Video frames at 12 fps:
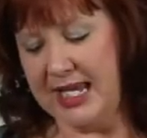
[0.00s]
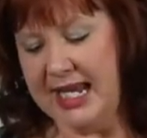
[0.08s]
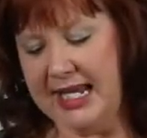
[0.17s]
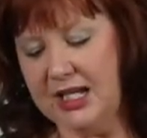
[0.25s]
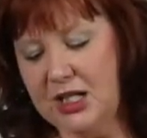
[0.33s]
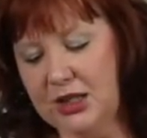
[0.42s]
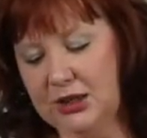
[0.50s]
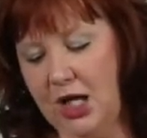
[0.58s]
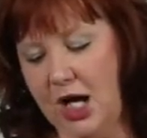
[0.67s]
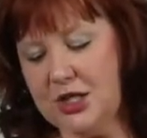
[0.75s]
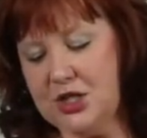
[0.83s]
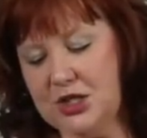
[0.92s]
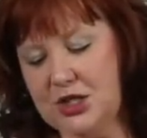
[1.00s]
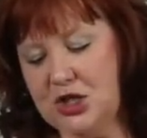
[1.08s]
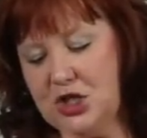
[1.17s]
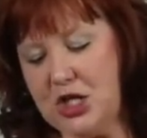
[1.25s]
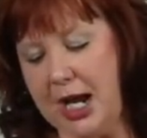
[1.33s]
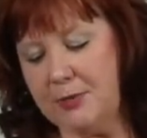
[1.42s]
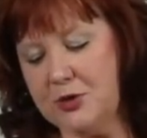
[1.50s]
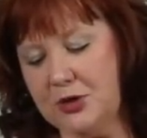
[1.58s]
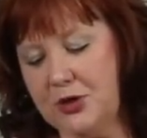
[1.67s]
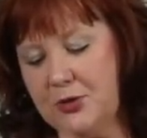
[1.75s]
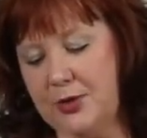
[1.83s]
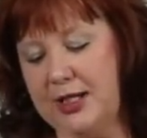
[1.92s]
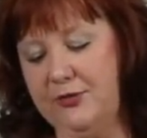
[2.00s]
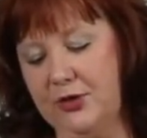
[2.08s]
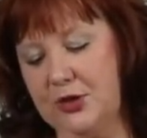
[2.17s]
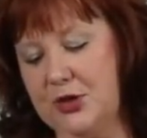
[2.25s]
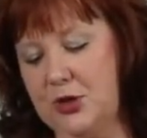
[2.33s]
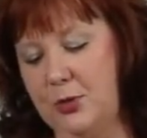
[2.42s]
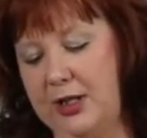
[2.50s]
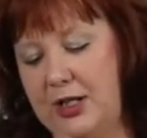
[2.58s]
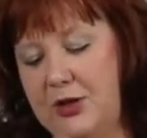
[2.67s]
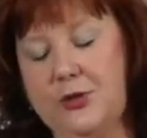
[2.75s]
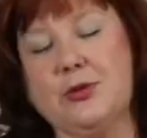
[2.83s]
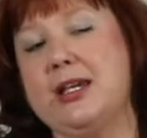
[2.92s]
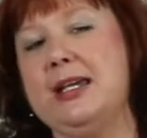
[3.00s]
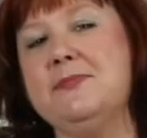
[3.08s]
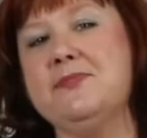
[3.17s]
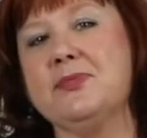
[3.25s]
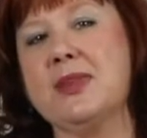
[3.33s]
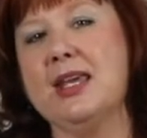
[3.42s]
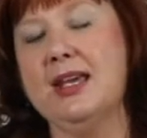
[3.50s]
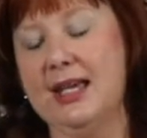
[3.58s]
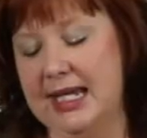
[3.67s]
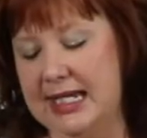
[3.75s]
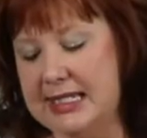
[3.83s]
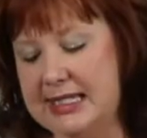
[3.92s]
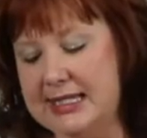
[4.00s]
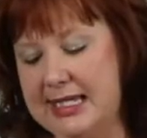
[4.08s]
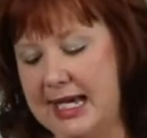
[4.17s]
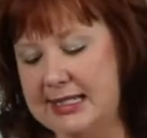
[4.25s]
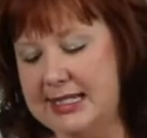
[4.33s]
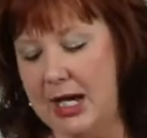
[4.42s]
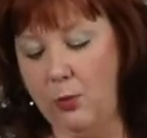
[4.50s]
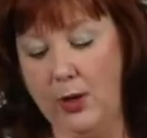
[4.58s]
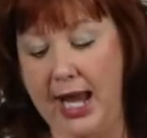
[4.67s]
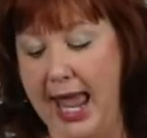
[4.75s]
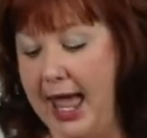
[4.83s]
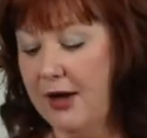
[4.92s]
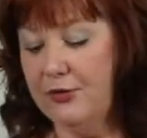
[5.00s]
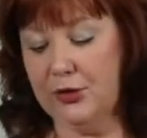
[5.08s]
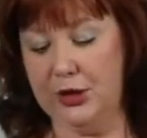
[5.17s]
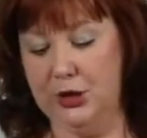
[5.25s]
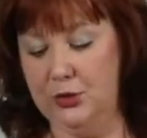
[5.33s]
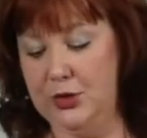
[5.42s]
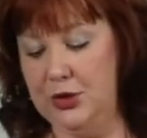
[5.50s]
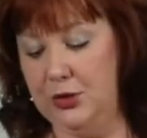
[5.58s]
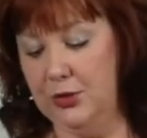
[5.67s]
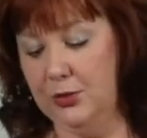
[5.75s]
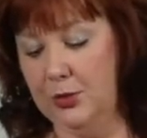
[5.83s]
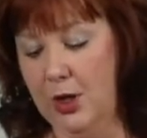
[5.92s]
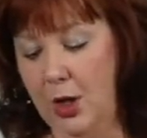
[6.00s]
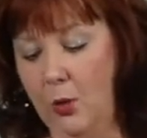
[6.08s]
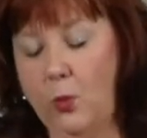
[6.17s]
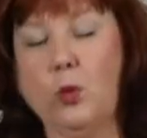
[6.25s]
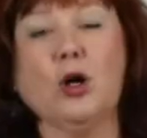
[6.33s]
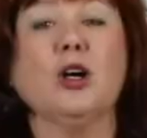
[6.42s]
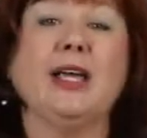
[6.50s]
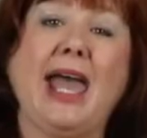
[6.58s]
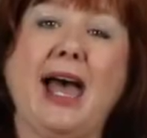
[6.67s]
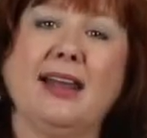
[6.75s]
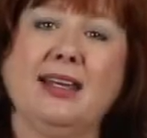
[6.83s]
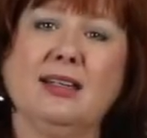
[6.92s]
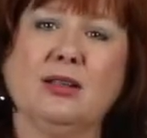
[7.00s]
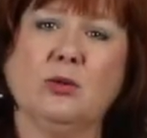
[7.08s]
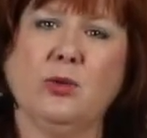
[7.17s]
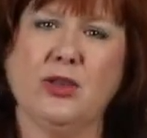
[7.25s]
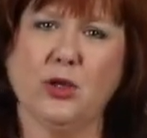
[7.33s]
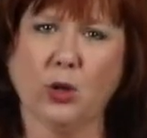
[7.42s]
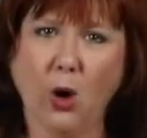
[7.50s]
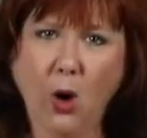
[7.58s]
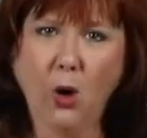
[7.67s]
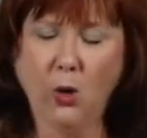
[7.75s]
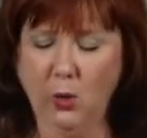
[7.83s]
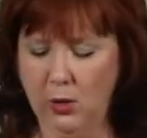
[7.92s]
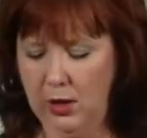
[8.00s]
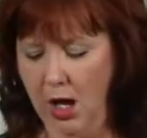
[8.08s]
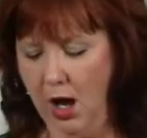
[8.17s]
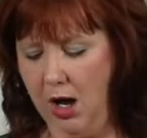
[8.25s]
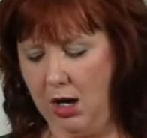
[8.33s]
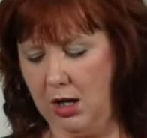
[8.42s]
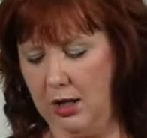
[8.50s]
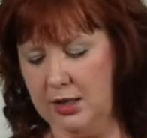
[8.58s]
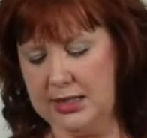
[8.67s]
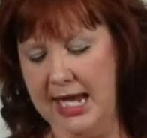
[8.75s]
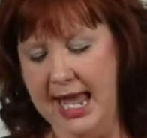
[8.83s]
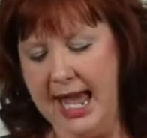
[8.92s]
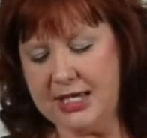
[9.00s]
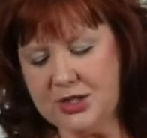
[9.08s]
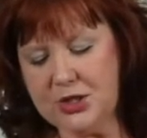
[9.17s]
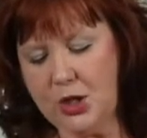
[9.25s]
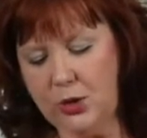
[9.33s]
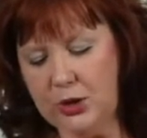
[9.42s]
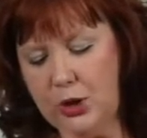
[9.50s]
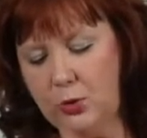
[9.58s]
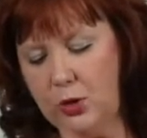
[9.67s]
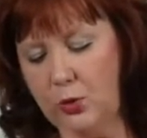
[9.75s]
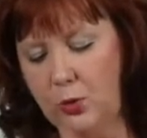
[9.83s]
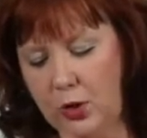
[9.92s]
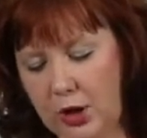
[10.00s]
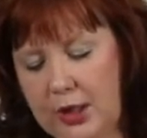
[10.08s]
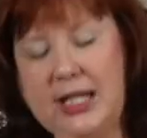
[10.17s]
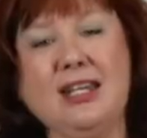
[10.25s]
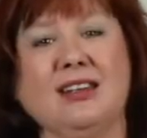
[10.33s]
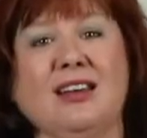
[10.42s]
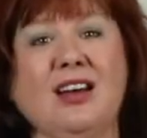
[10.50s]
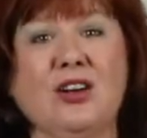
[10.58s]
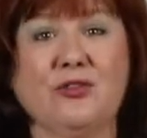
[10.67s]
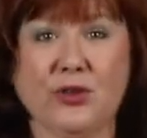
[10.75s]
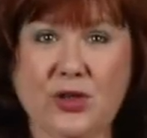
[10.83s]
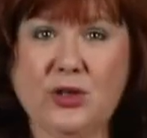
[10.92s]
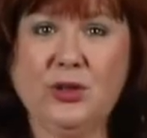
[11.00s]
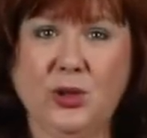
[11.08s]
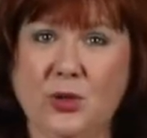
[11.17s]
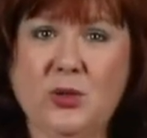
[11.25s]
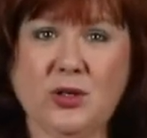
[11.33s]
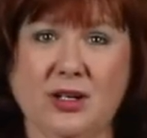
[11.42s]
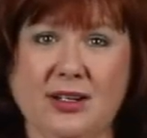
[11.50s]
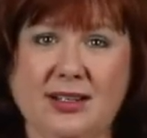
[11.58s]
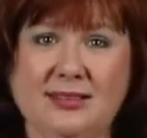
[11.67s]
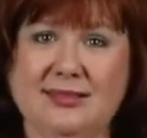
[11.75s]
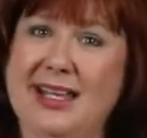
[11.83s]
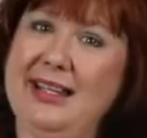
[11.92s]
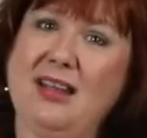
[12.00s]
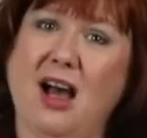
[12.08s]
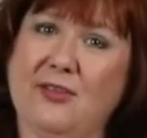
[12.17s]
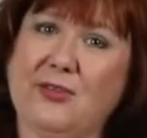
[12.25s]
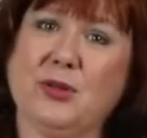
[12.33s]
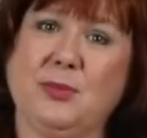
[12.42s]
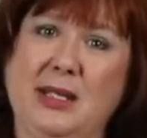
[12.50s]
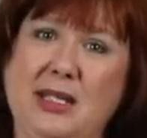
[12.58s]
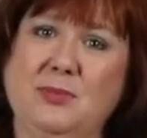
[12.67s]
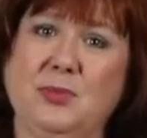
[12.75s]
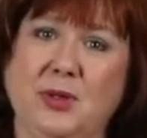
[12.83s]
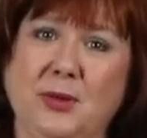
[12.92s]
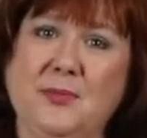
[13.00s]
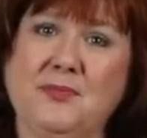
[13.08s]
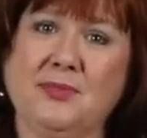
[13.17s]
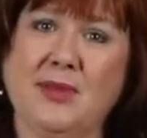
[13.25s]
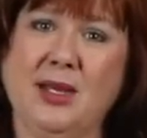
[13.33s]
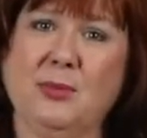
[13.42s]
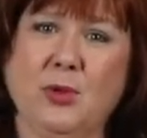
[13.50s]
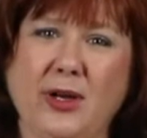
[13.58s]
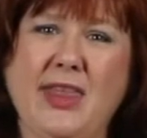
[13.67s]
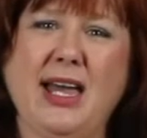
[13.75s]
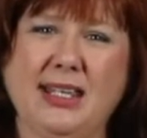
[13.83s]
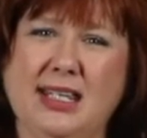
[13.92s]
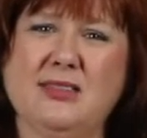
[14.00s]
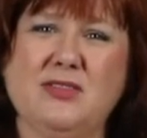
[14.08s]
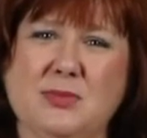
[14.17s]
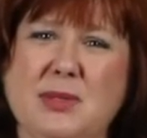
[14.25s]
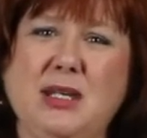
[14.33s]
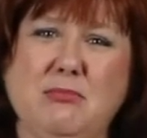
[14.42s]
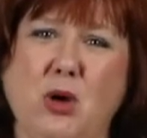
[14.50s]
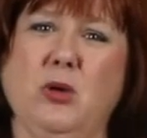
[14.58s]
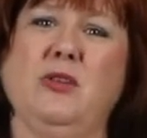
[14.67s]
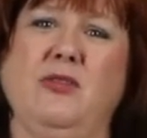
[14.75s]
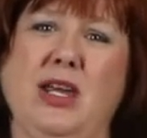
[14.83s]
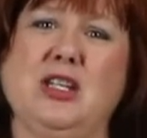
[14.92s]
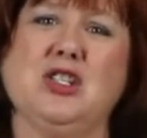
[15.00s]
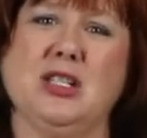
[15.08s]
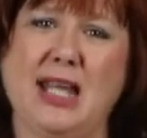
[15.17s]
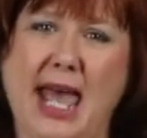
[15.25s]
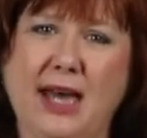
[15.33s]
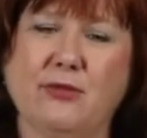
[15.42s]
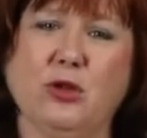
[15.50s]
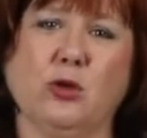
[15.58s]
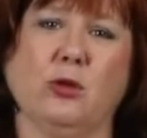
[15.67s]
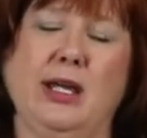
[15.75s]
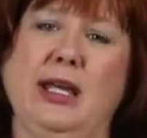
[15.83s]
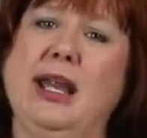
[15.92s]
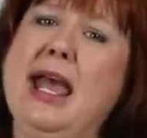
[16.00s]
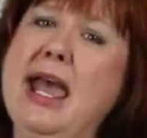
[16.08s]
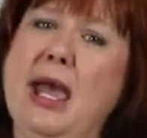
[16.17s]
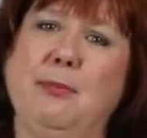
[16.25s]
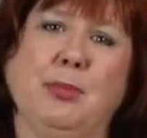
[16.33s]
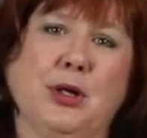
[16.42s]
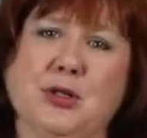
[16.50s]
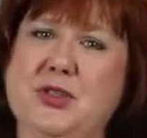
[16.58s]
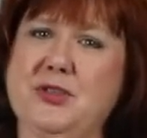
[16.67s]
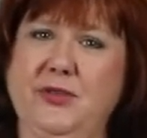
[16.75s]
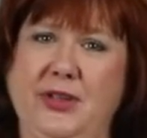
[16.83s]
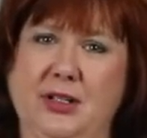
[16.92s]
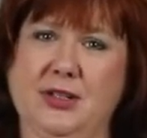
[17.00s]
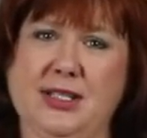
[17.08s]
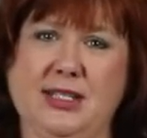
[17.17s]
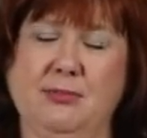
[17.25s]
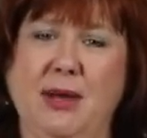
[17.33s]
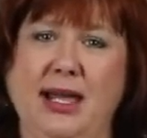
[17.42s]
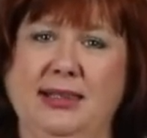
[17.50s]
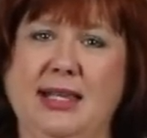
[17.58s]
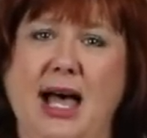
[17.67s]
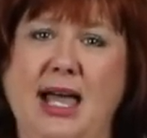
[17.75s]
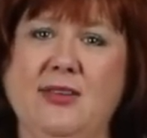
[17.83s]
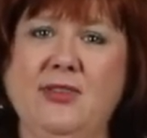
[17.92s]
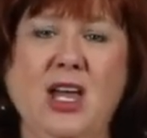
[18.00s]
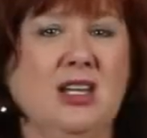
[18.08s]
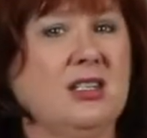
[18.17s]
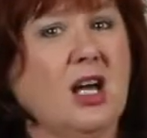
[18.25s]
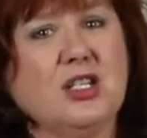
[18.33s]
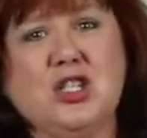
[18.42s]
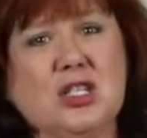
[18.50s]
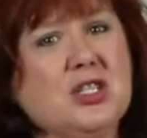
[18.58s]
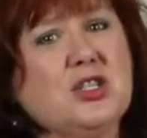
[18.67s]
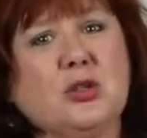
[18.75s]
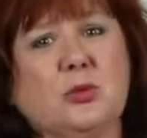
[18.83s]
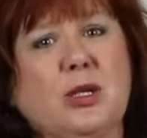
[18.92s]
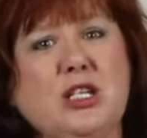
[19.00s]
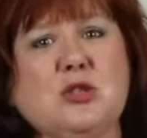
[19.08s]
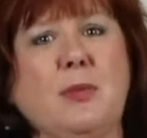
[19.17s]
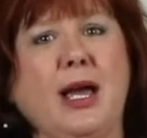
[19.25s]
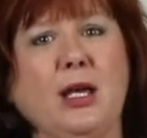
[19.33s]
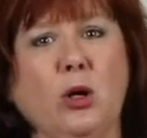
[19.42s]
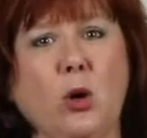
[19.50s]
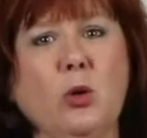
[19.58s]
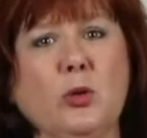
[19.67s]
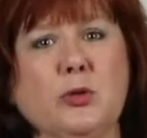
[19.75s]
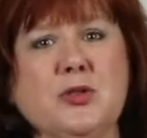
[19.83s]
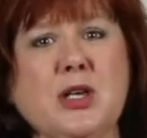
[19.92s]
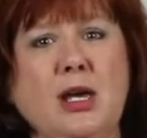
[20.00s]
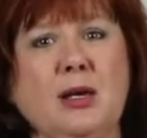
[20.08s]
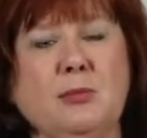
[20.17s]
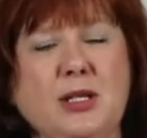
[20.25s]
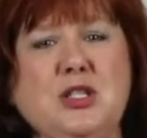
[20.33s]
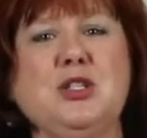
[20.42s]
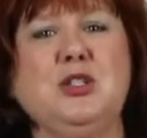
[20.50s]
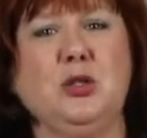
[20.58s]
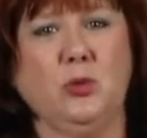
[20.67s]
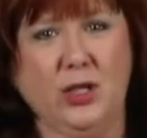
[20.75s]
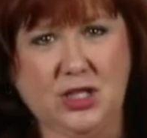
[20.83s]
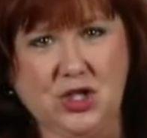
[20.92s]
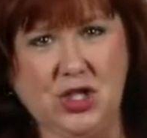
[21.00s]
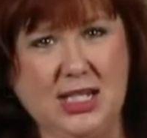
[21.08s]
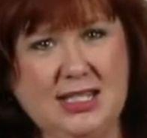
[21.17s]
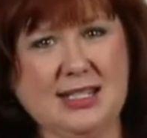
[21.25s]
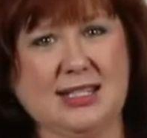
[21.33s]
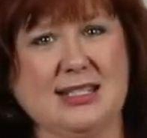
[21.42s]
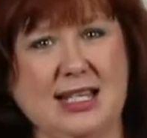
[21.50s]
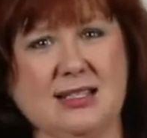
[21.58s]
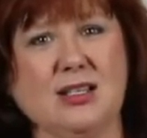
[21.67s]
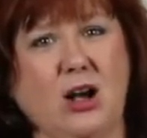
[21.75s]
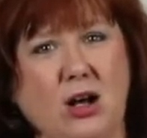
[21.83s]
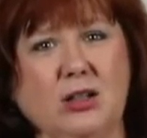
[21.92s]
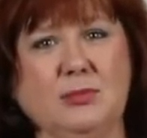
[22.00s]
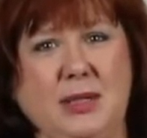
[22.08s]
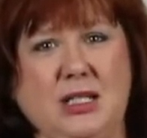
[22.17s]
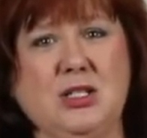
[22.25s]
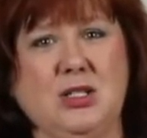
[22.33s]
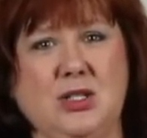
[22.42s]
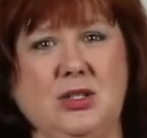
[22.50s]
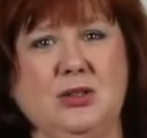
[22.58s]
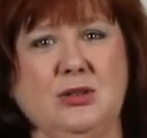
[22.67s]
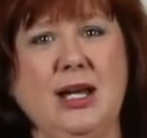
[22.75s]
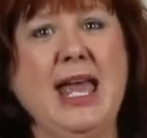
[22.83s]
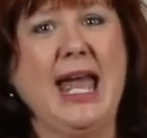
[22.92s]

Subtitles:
In Colossians chapter 3, verse 23, it says that whatever you do, work at it with your whole heart, as though you were working for the Lord and not for people. Boy, that gives me motivation to have grit and perseverance in my life, not just to reach my goals, but to do what Jesus has called me to do.